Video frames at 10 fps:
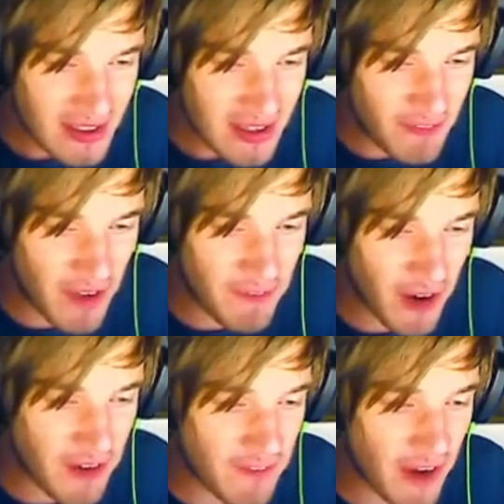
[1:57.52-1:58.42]
Fuck, fuck,
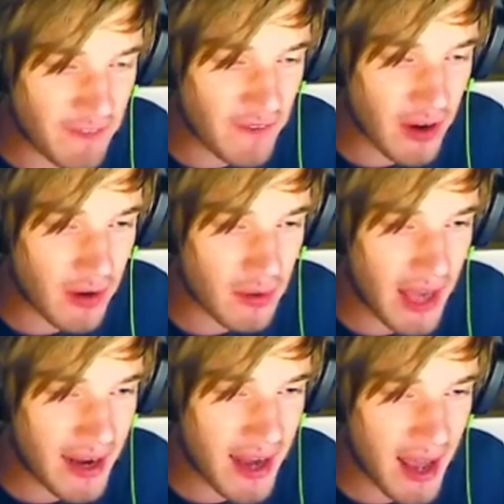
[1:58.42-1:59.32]
fuck, fuck, fuck, fuck.
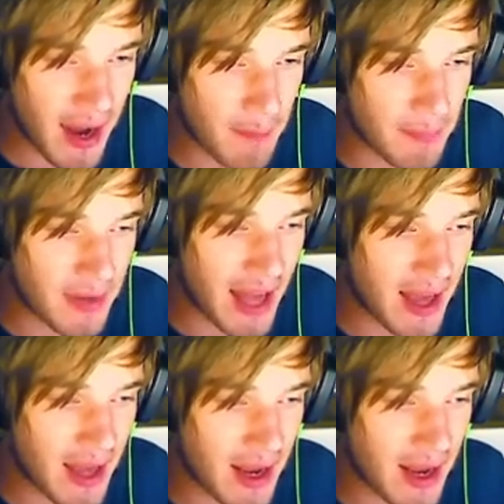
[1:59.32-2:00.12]
No, no, no, no, no, no,